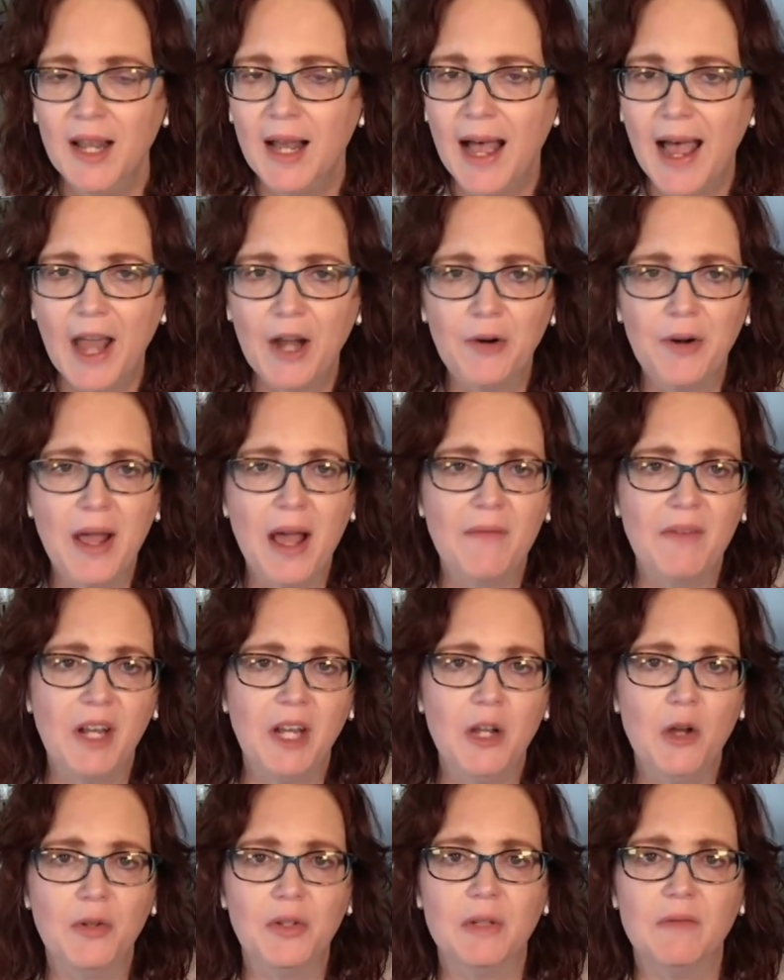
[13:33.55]
I don't have any
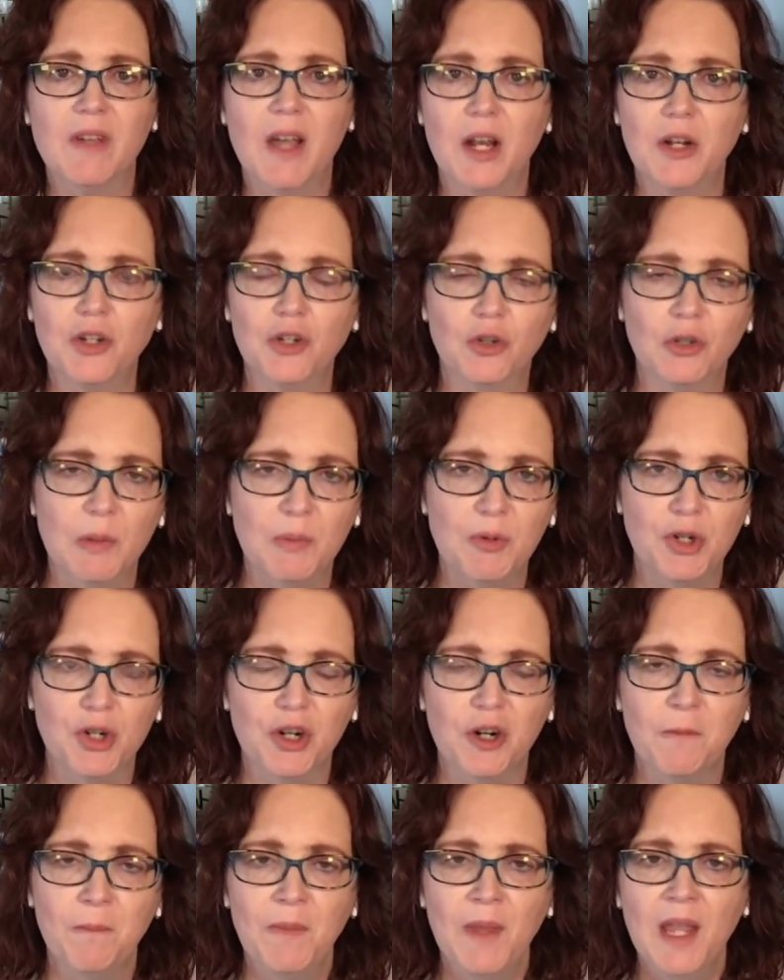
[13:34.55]
notes. I've got a
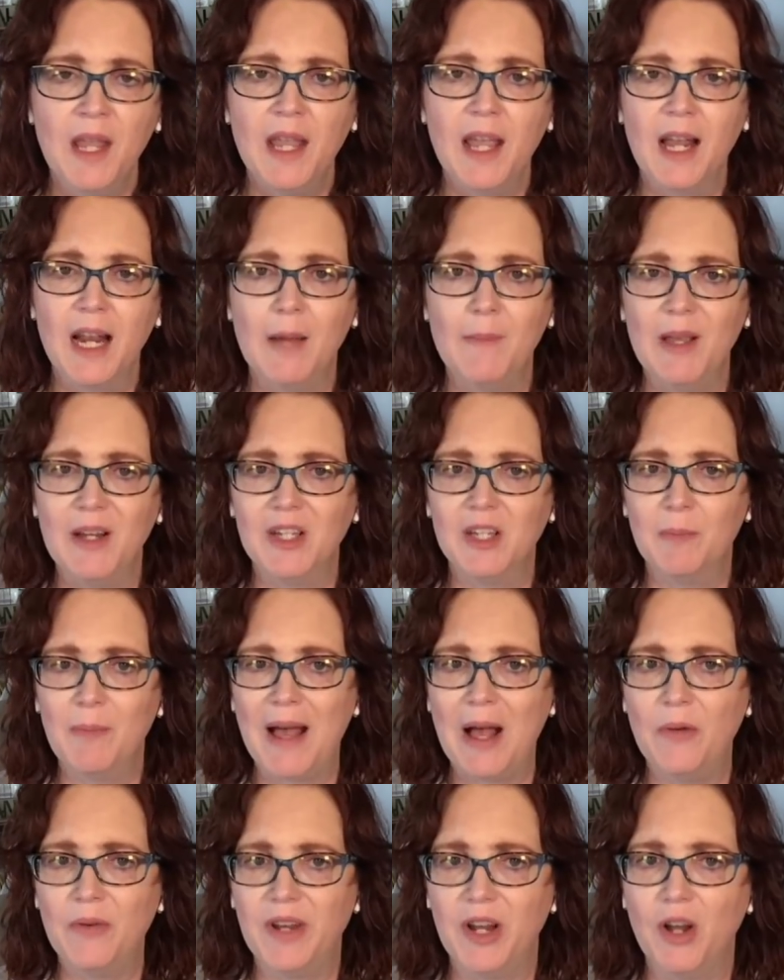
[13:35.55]
scripture, and I'm
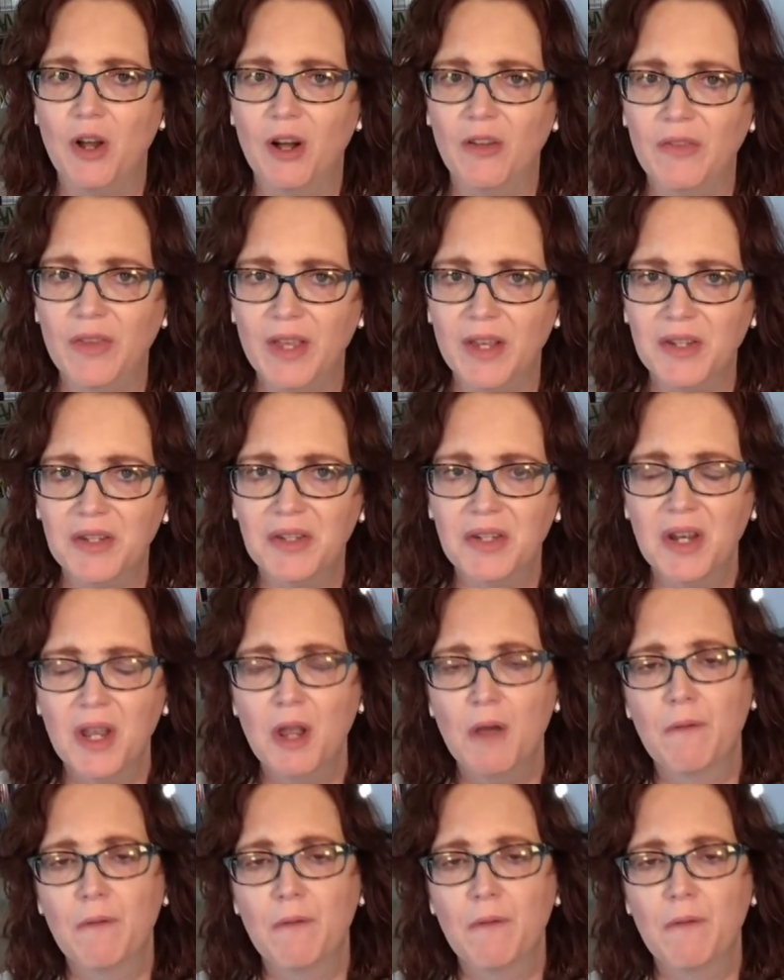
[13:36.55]
expounding on this.